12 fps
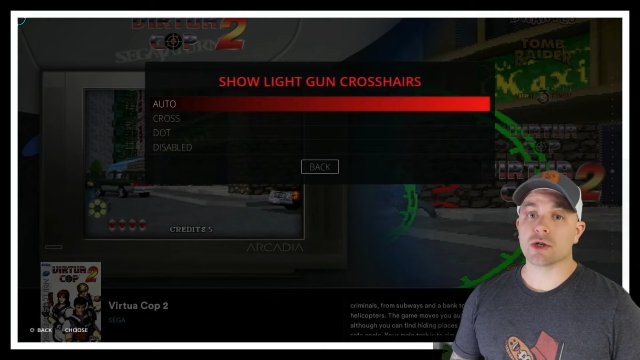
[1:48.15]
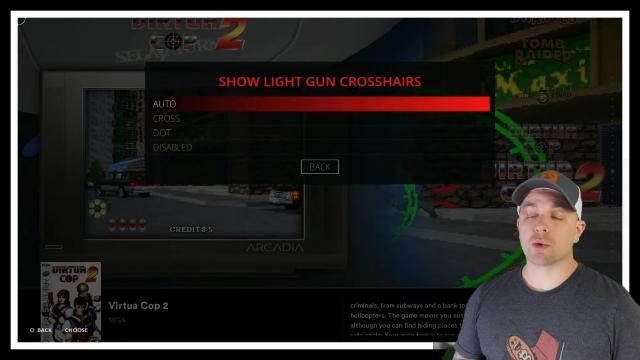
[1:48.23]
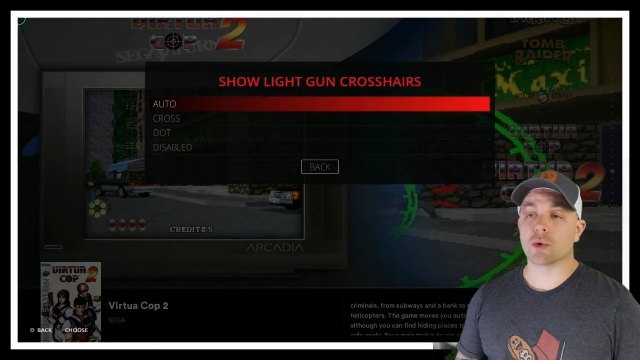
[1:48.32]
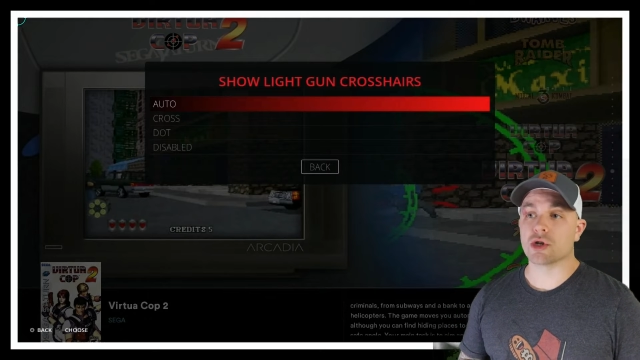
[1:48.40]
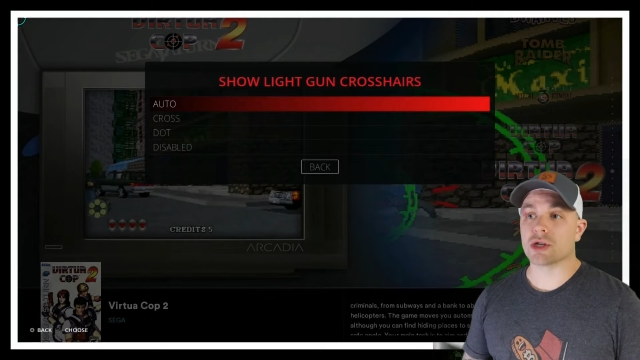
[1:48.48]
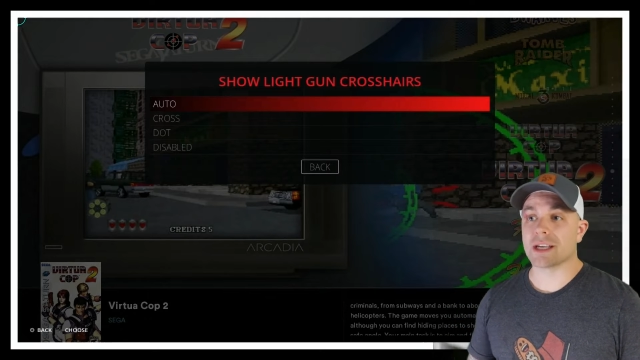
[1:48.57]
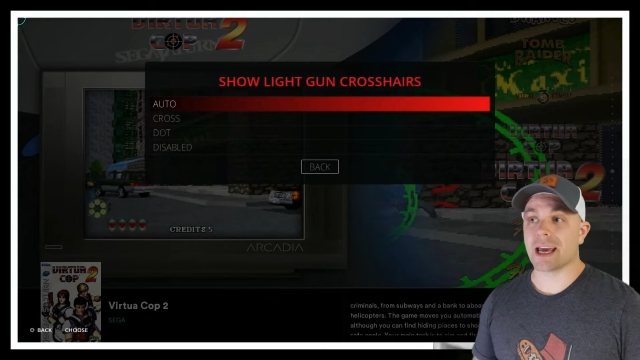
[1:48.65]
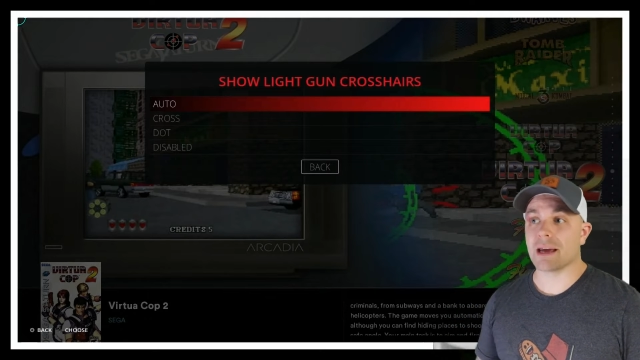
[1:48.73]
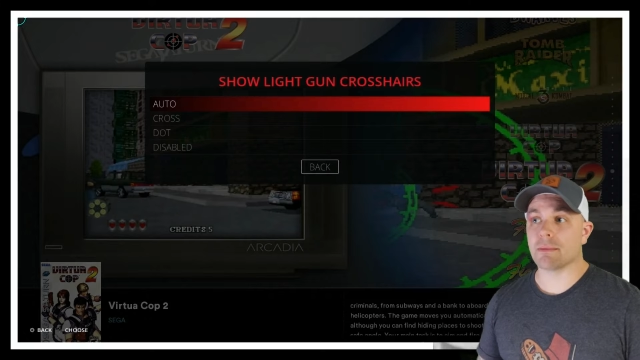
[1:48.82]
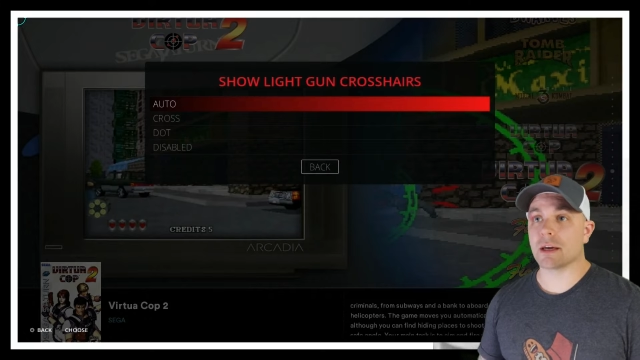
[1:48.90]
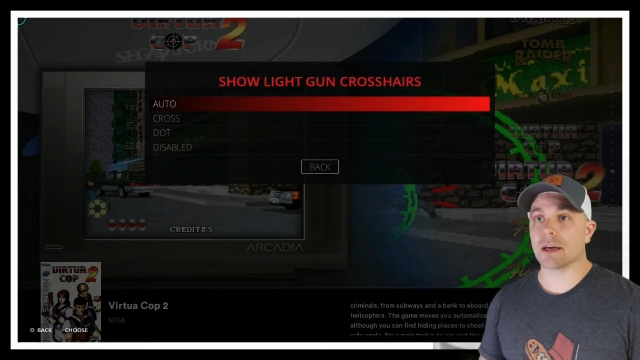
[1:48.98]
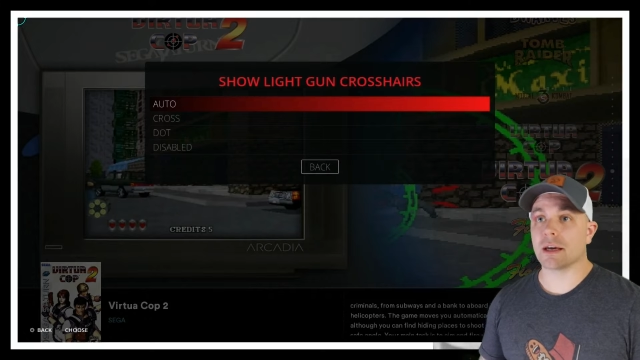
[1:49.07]
So we're just
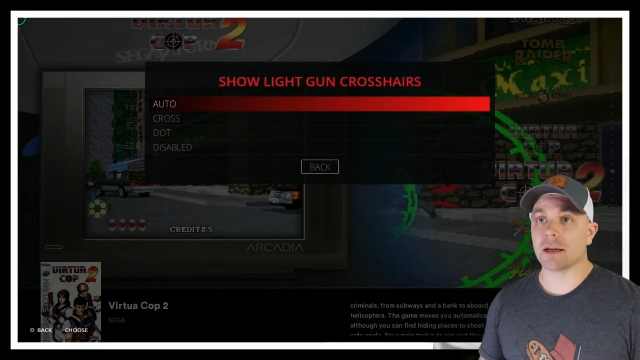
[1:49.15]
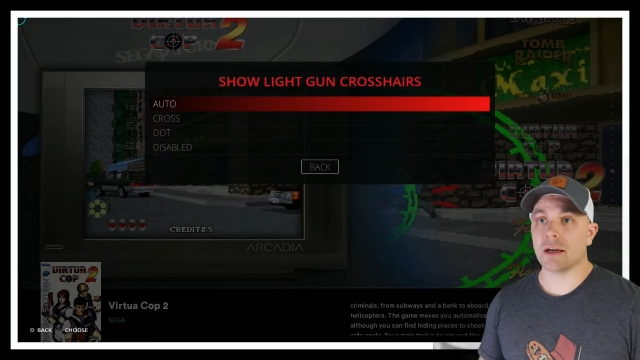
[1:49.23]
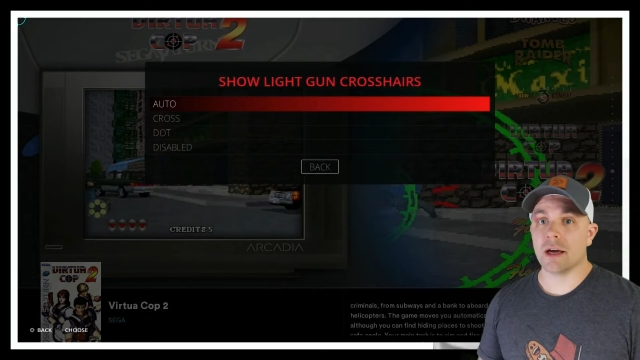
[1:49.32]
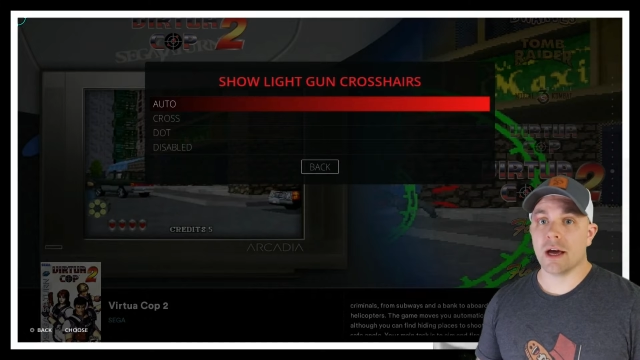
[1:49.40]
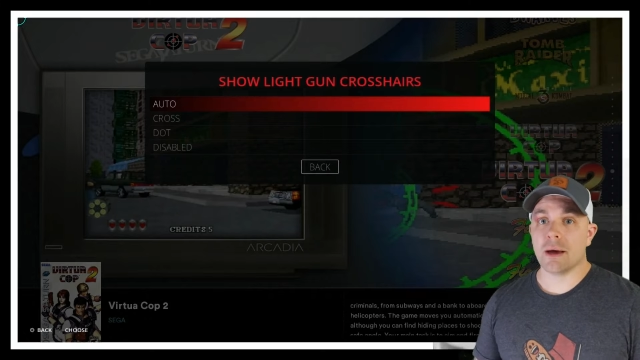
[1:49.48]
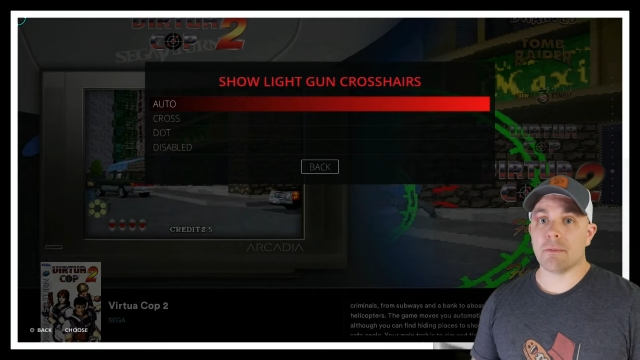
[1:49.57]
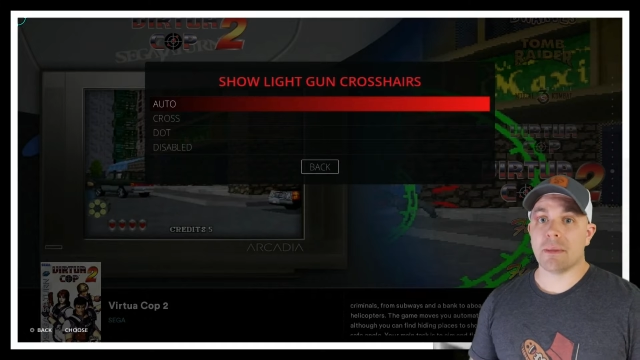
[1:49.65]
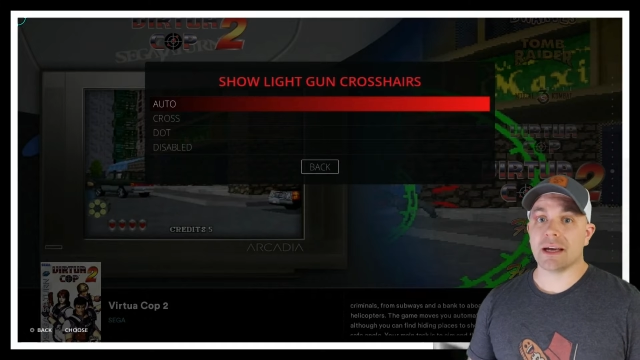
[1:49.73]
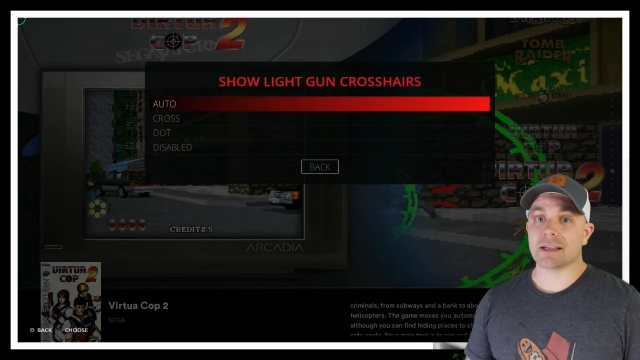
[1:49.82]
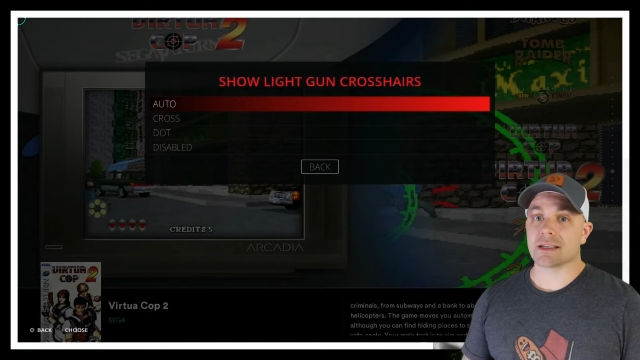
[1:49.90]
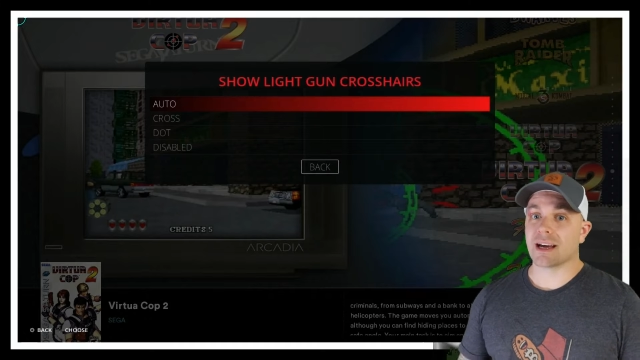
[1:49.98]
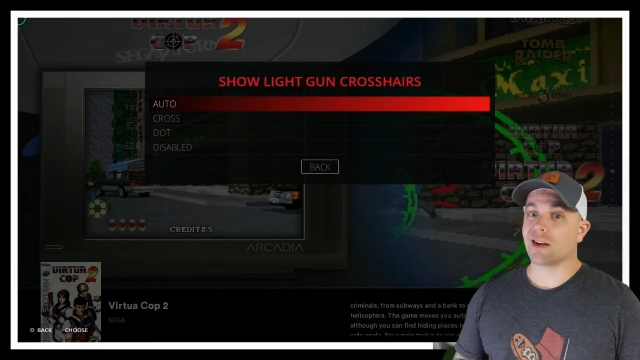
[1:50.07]
aiming it
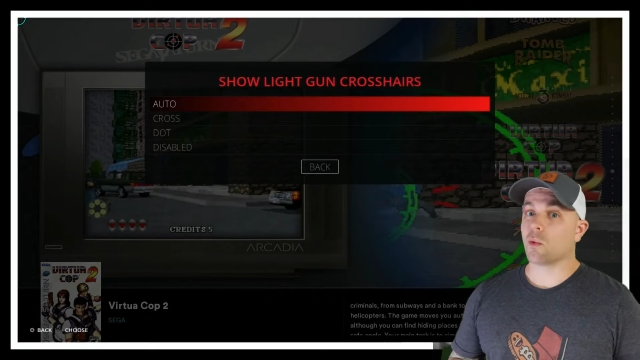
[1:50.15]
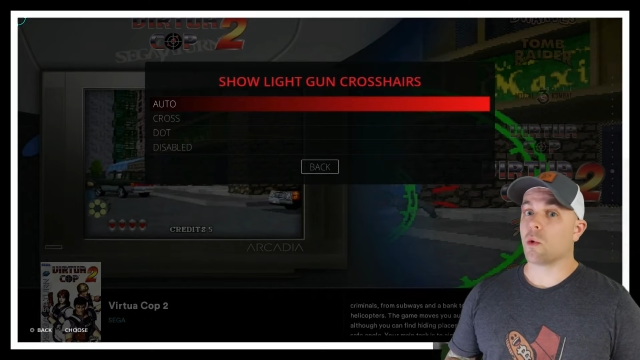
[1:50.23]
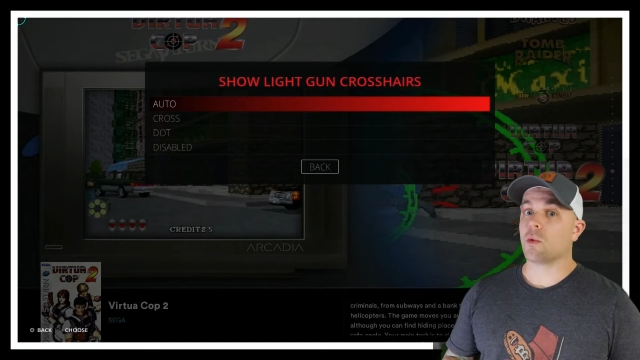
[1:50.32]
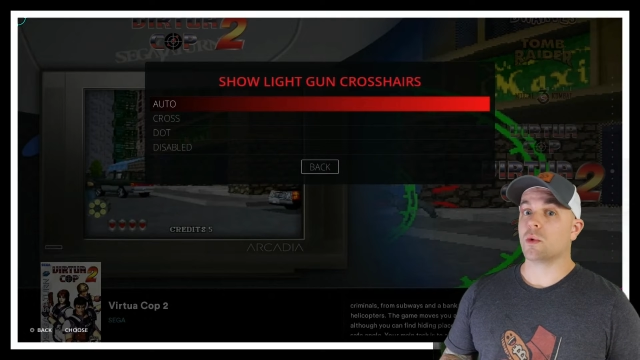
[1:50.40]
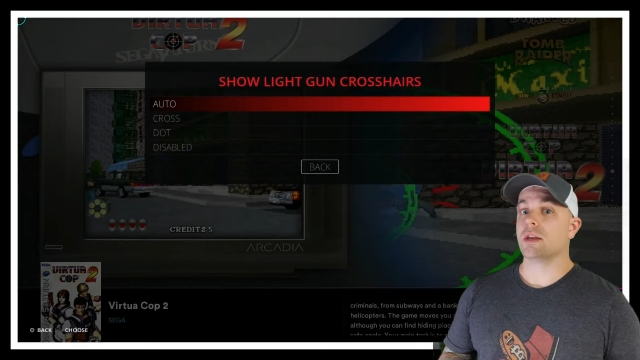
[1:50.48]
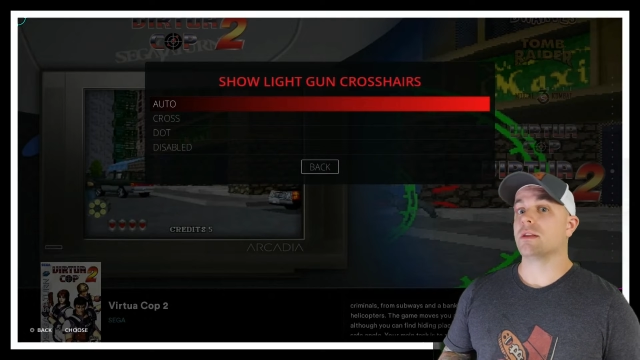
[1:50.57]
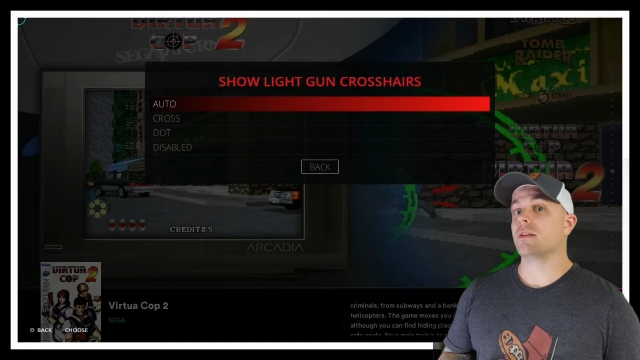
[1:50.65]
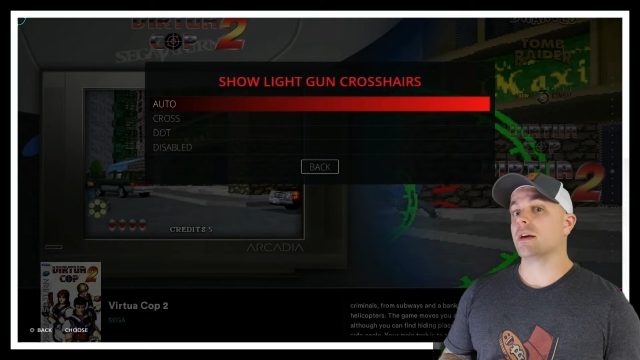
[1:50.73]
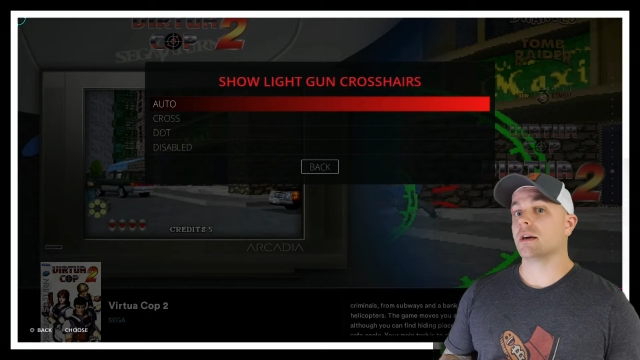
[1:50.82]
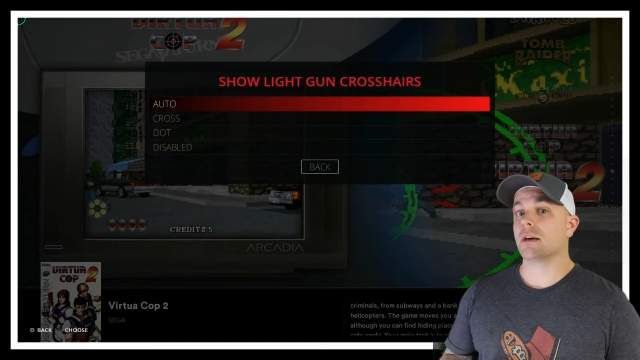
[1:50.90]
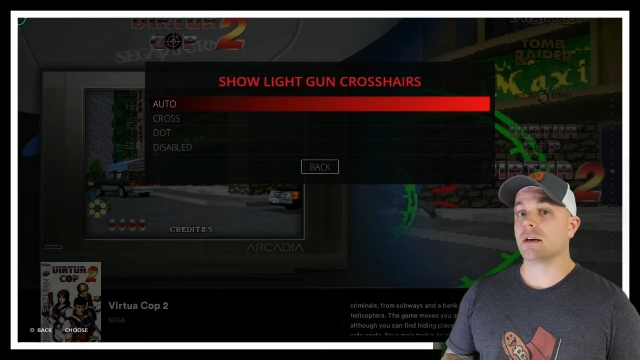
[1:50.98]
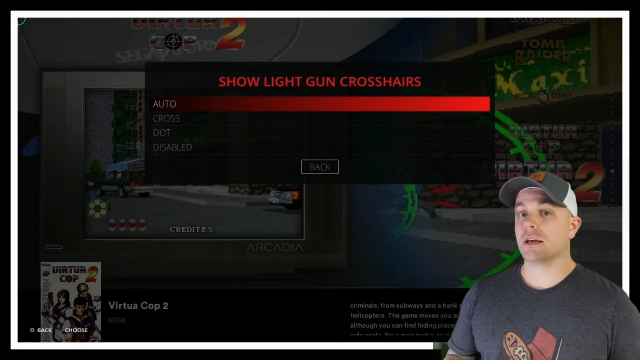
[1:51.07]
based on what we
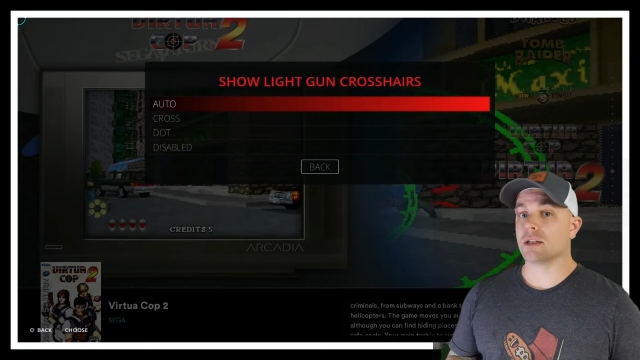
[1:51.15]
think